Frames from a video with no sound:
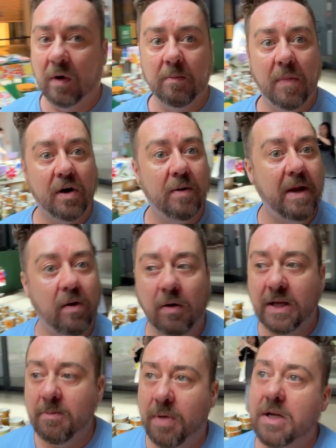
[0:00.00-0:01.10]
where Marimekko,
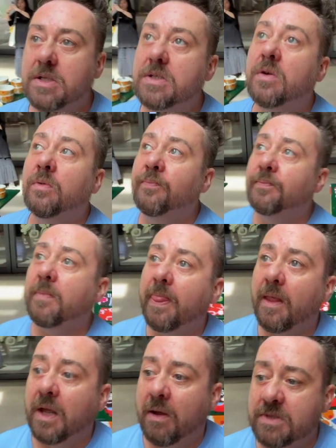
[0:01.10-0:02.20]
welcome back. So
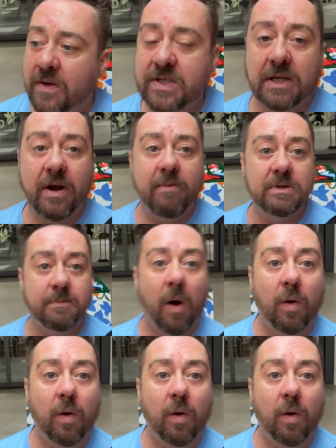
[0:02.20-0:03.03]
it was obviously great, it was